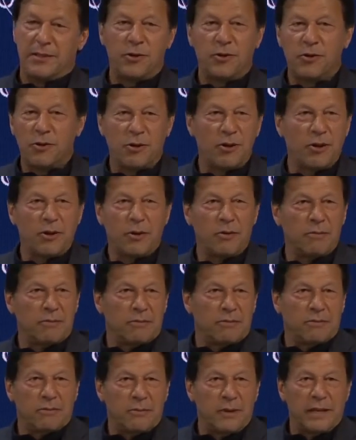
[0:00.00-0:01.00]
you don't know
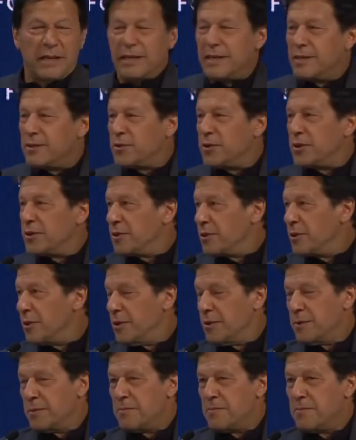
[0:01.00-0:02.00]
where it is going to
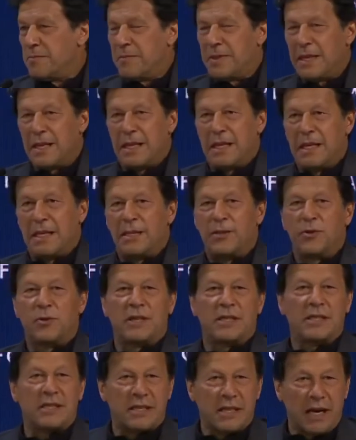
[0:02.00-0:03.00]
go. You
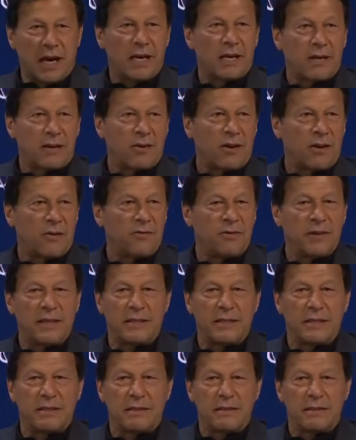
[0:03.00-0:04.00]
can start a
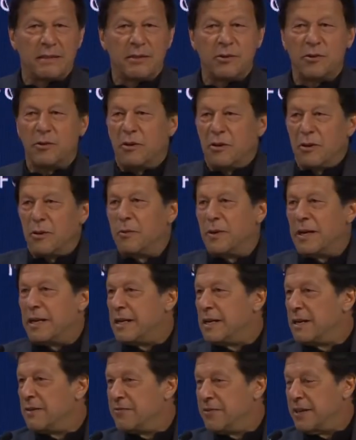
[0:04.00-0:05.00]
conflict, you don't know when
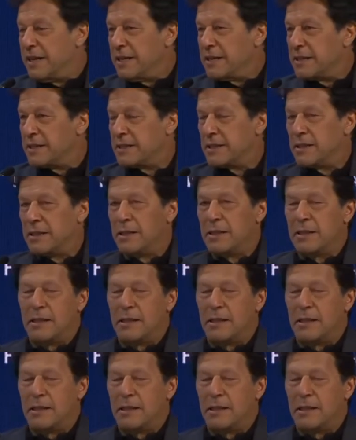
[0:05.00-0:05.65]
it will finish.